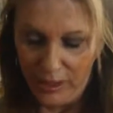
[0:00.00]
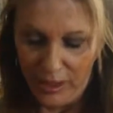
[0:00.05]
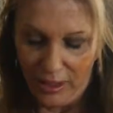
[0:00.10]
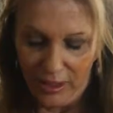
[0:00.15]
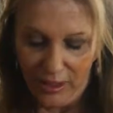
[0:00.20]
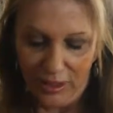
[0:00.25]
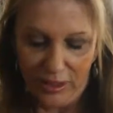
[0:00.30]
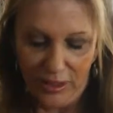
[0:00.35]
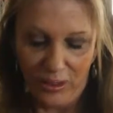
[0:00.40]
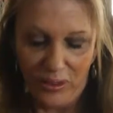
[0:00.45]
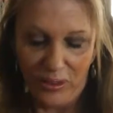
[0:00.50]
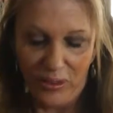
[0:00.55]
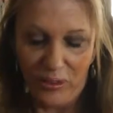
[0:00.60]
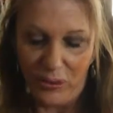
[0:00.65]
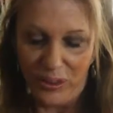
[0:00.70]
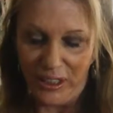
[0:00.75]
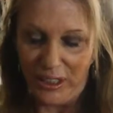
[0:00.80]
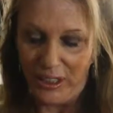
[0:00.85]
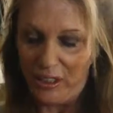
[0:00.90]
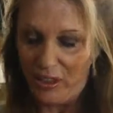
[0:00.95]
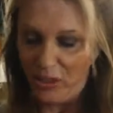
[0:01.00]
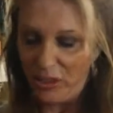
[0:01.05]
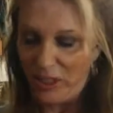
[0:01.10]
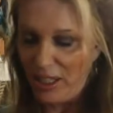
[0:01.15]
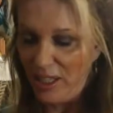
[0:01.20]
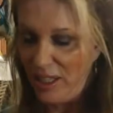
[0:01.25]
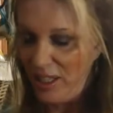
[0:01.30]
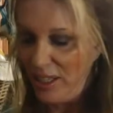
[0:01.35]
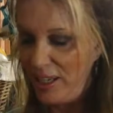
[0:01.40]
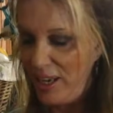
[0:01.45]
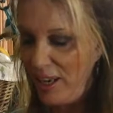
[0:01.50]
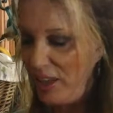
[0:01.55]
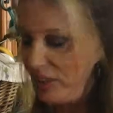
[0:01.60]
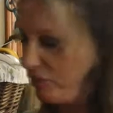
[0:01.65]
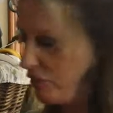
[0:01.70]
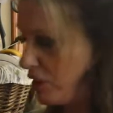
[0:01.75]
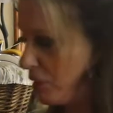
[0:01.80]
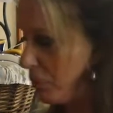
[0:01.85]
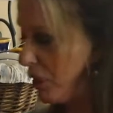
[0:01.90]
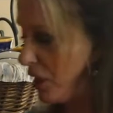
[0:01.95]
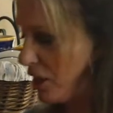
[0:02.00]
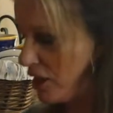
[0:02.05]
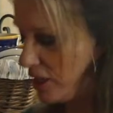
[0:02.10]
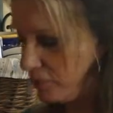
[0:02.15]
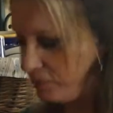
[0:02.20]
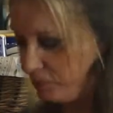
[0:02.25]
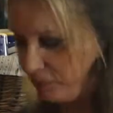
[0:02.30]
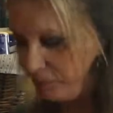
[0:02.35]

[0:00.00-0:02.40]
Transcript: oh, okie dokie, now the fun part.